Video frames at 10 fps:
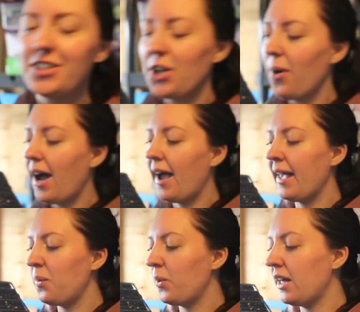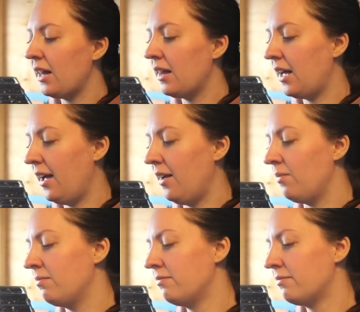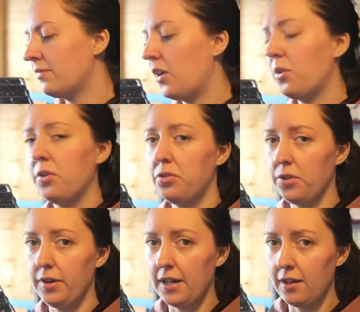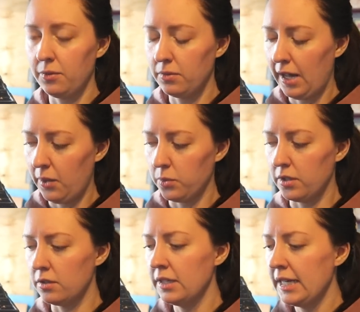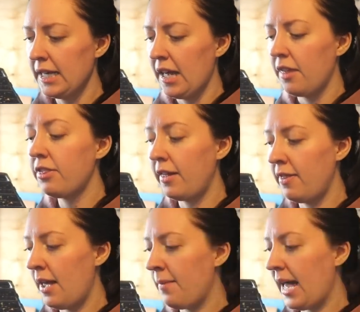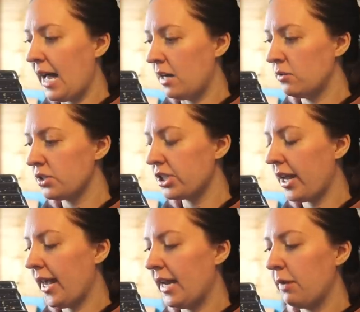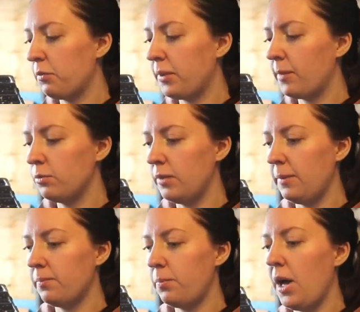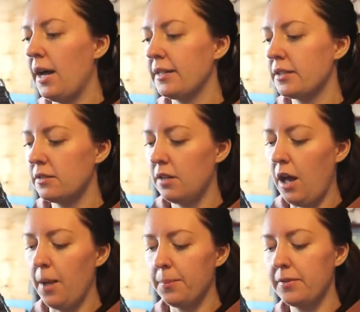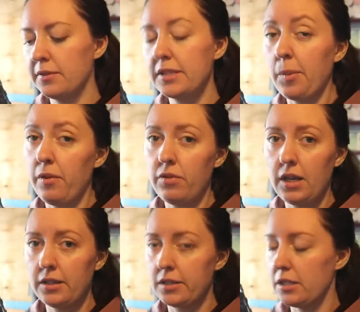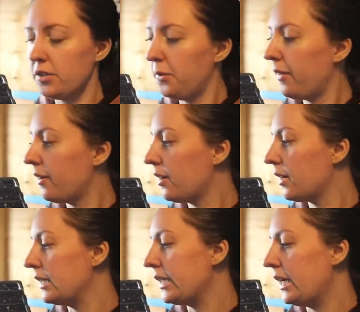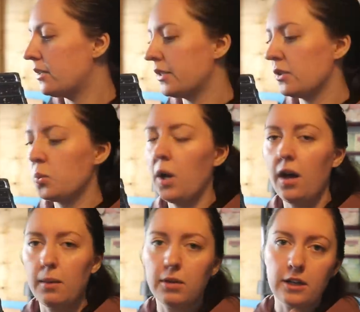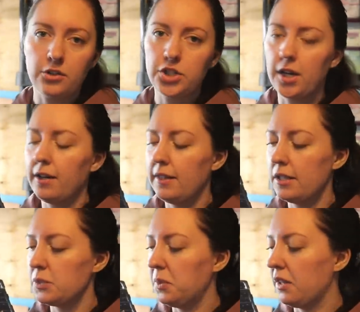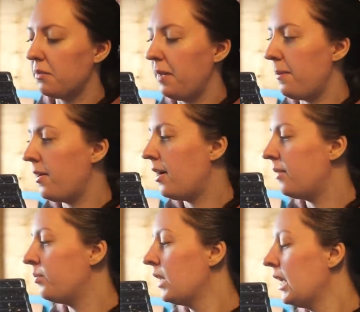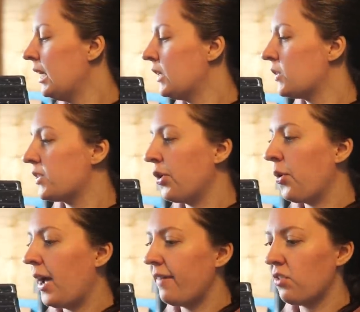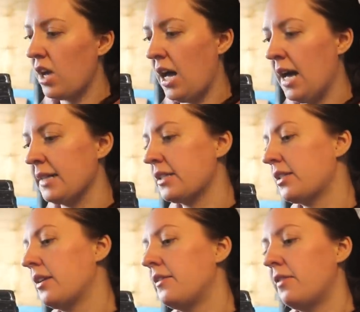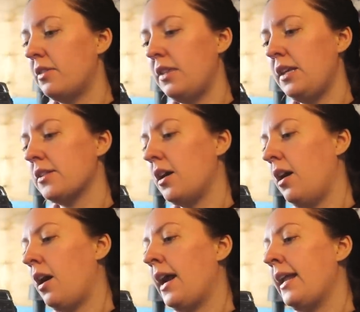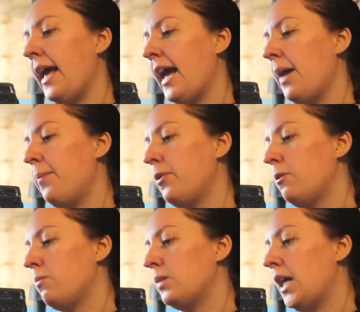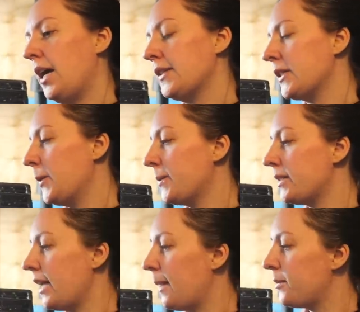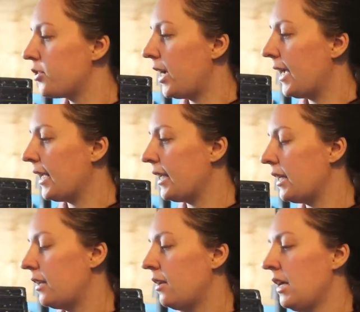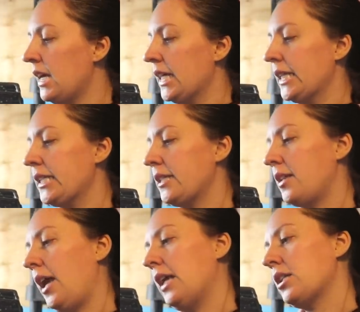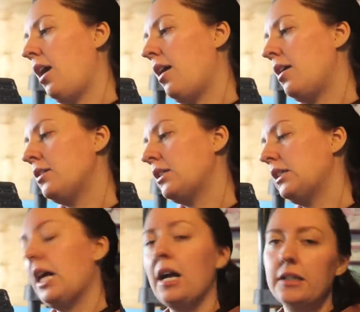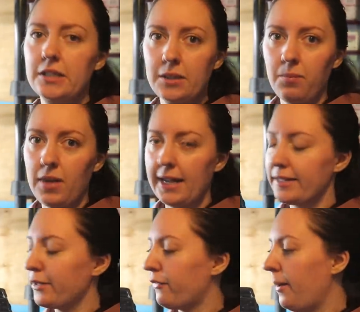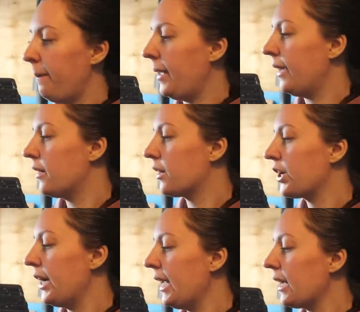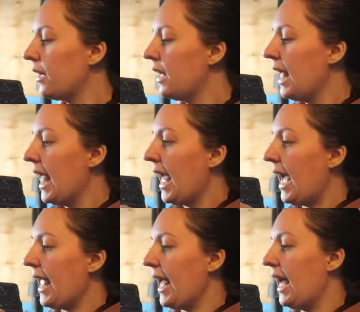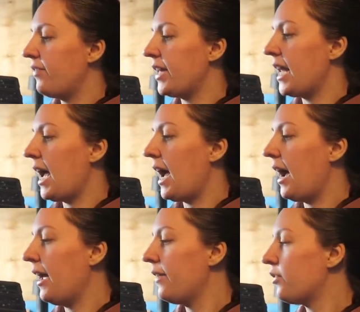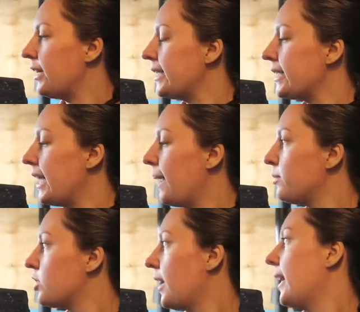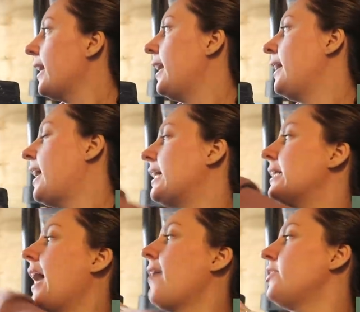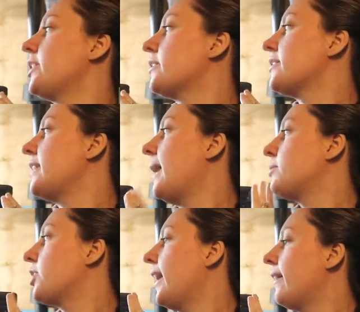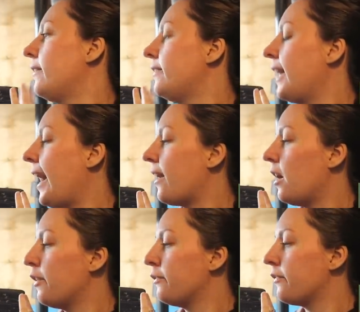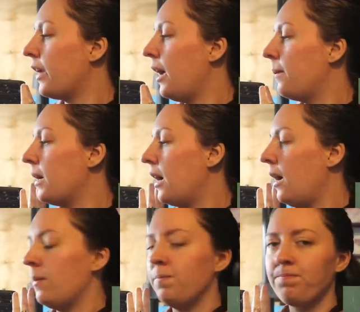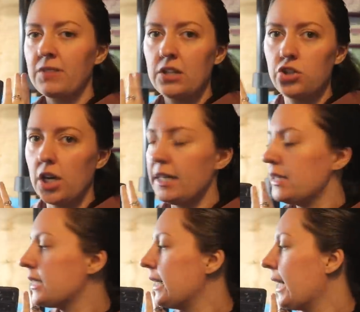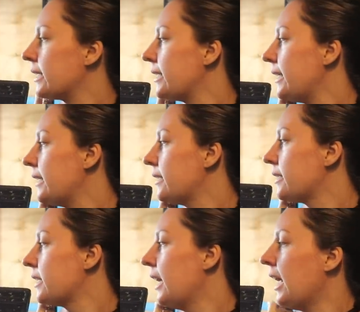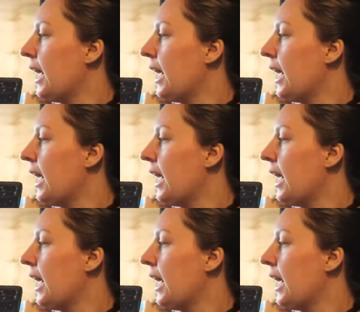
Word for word: So I will, um, I'll go through and I'll, I will thin them out and I will probably pot up some of these into other containers as well. I plan on sharing these with my mom. So I've got these are an apple blossom snapdragon. This is a tall deluxe mix from Baker Creek. I have an ivory snapdragon and a lavender snapdragon that are from um, Johnny's Select Seeds.